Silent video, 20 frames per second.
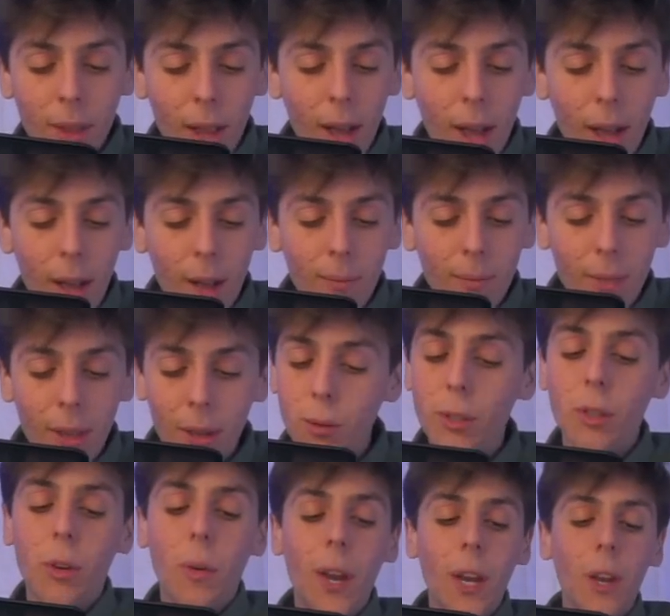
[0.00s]
Um, it
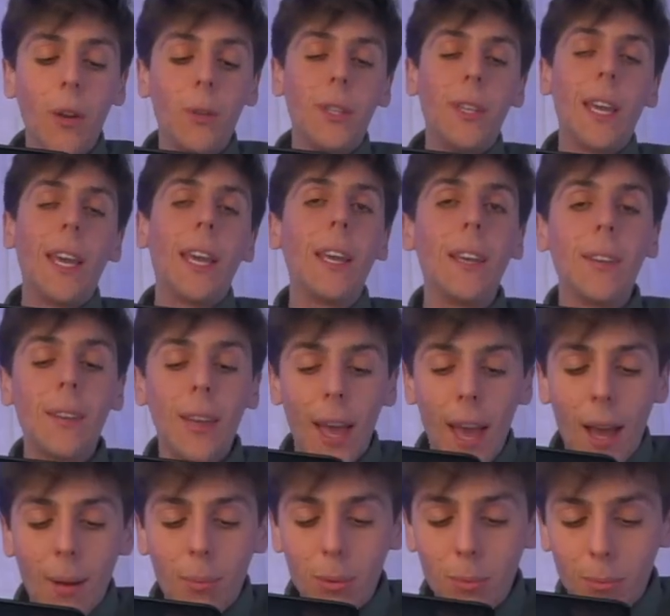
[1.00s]
was a great note-taking
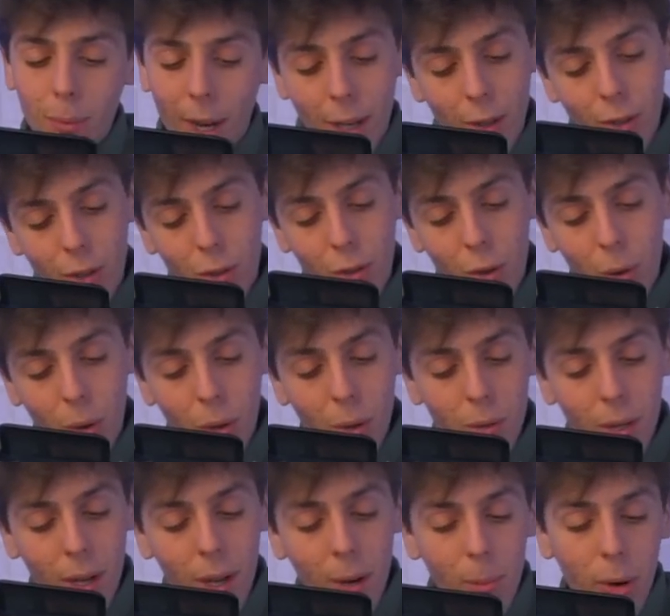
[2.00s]
app, but I just don't
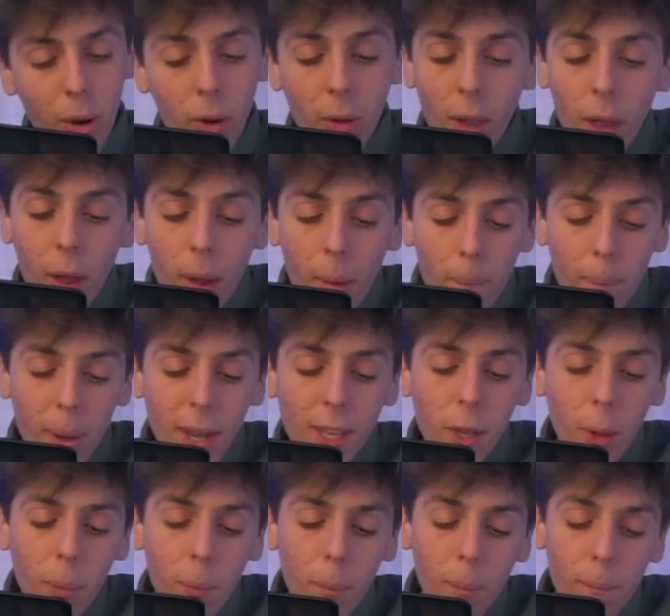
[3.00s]
use it anymore.
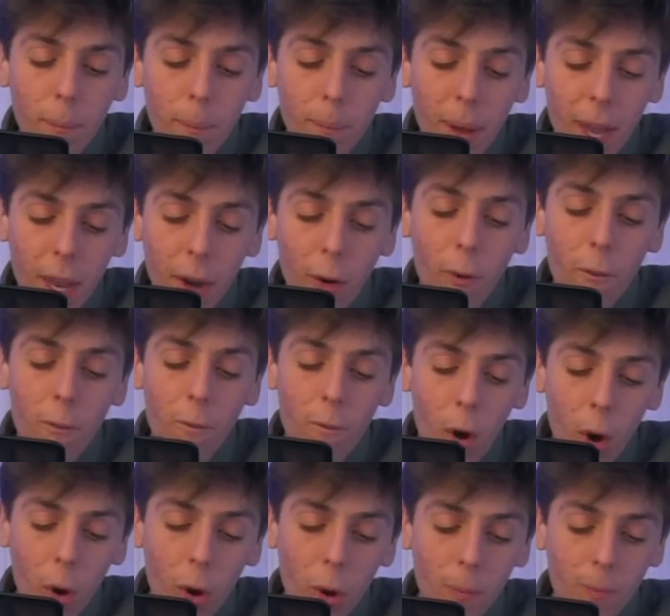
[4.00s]
Pixelmator
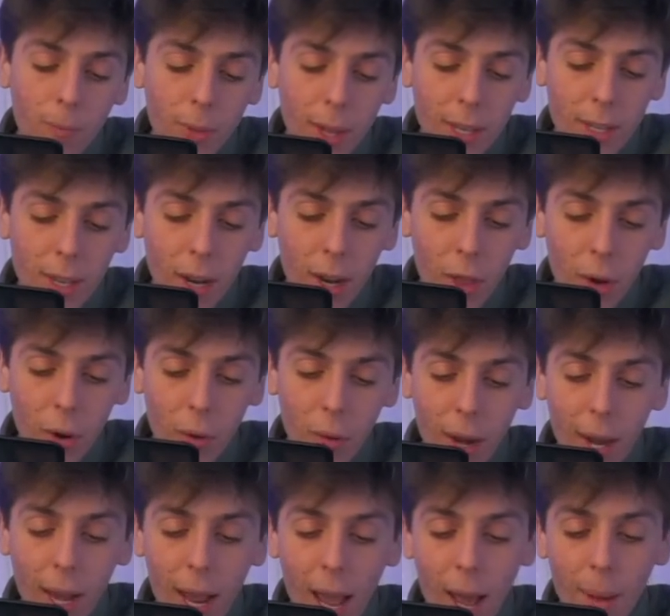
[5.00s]
Photo is another
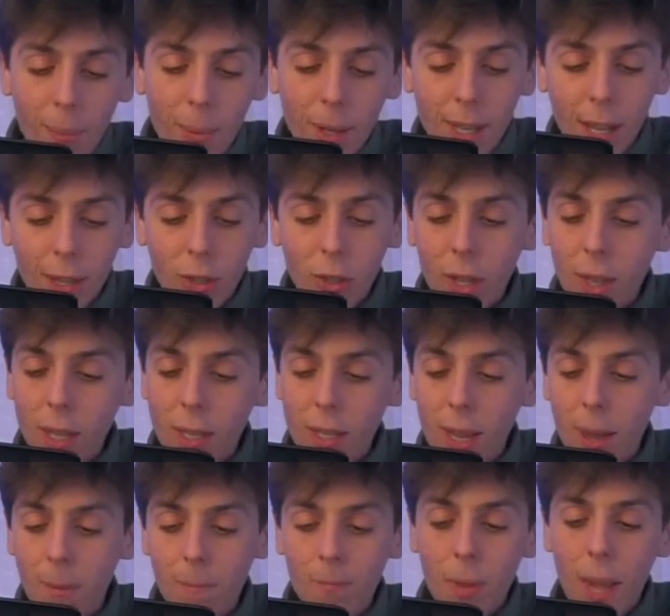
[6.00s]
great app. It's actually the
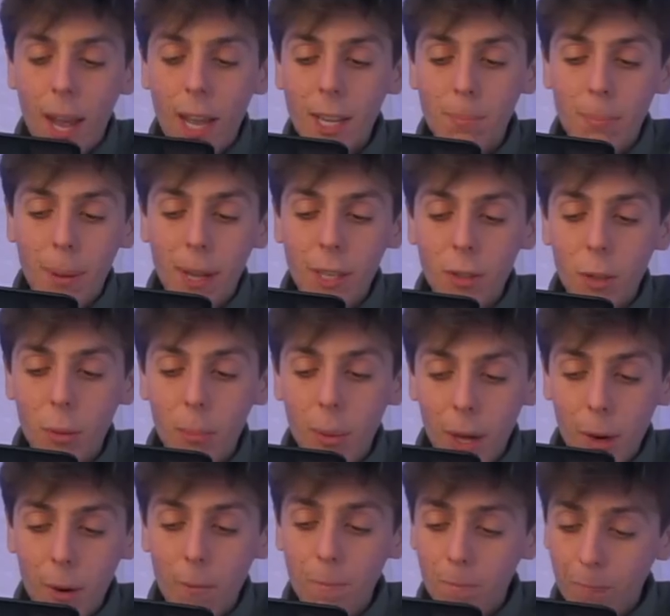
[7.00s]
same as
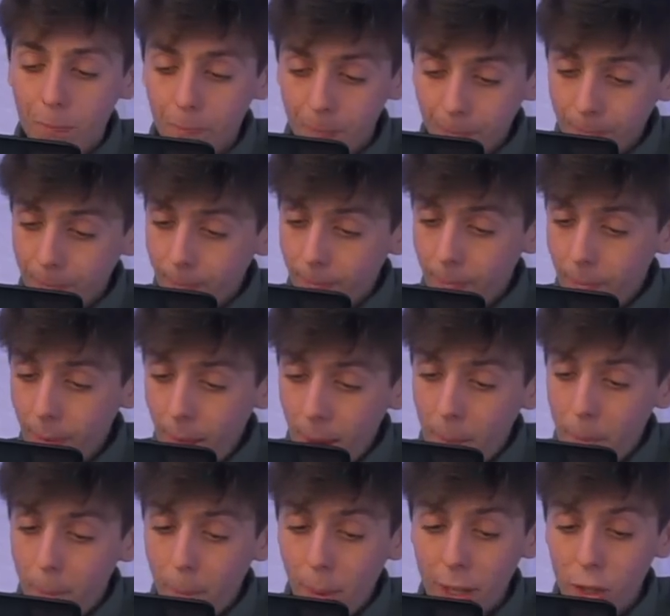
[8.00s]
Pixelmator
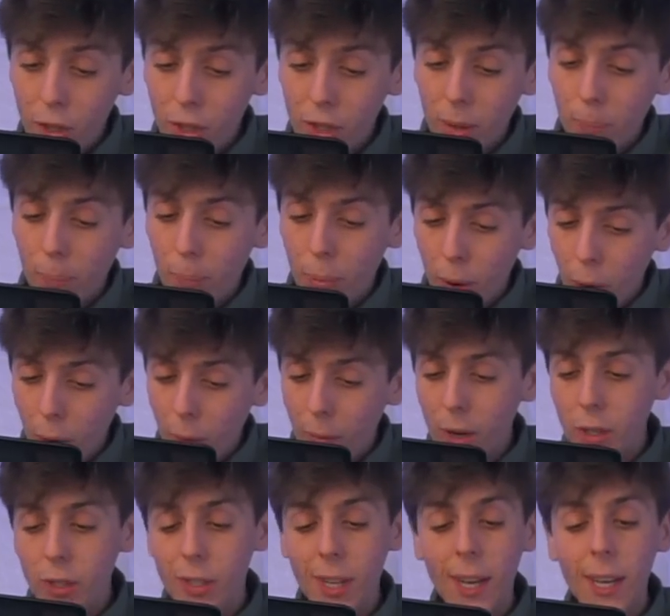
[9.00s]
but just the pro
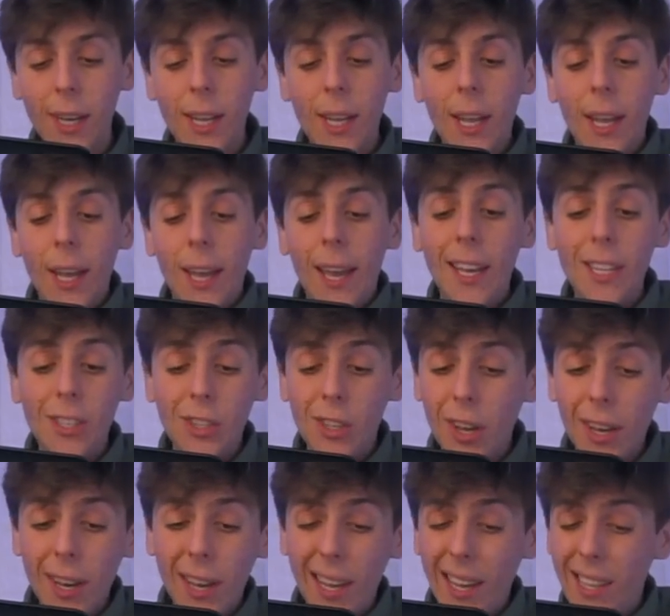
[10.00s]
version it's
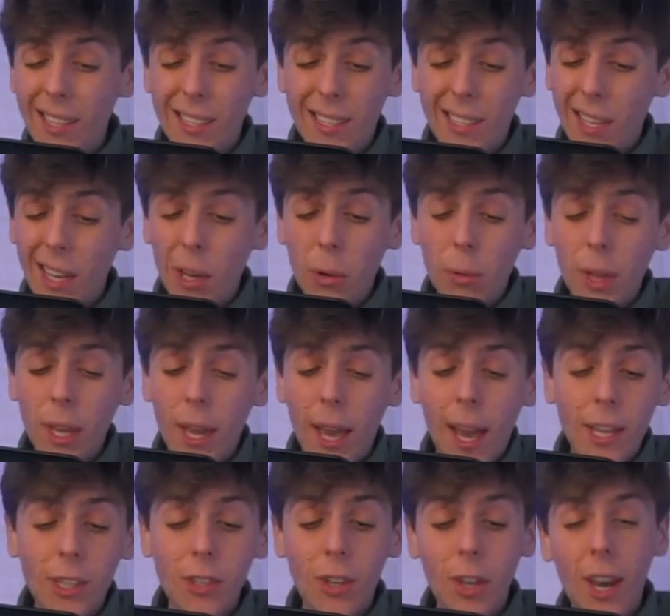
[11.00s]
good it's equally
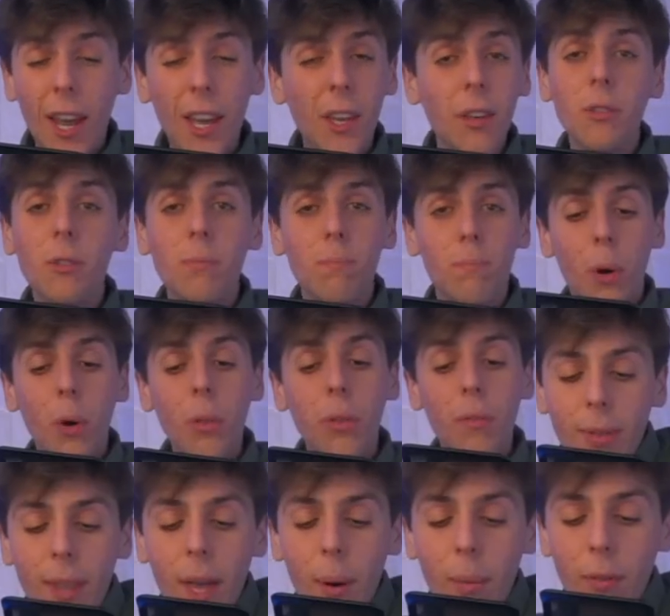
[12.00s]
as good i use both of
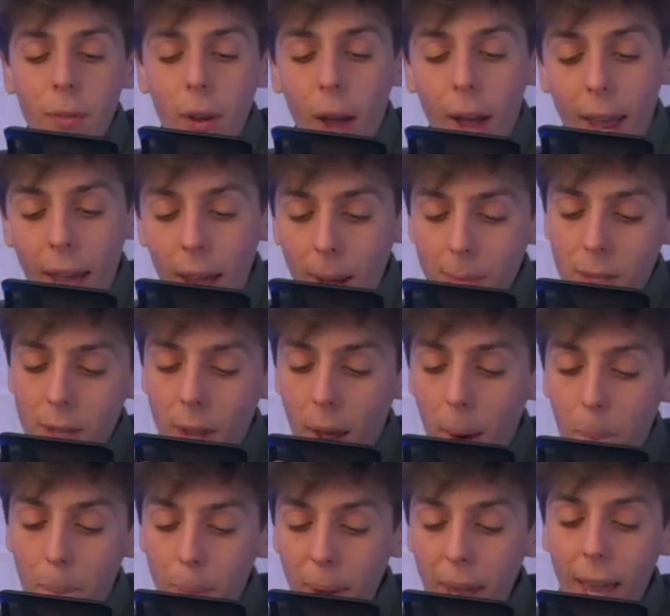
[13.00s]
them then we've got
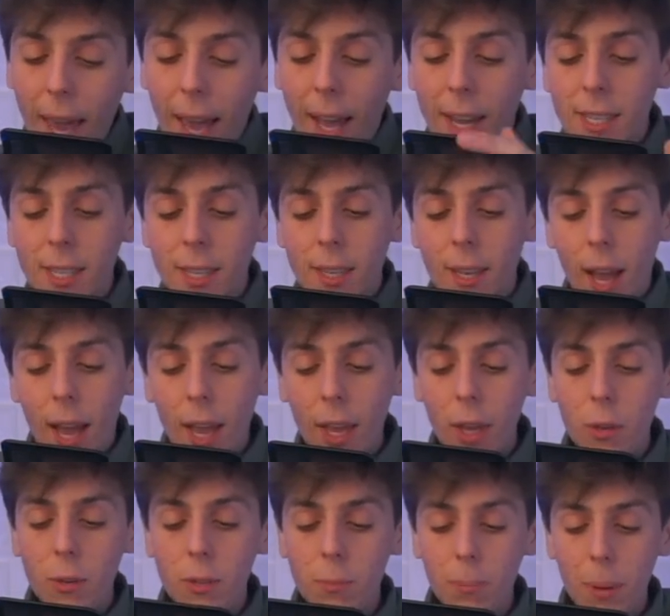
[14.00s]
amazon behance i use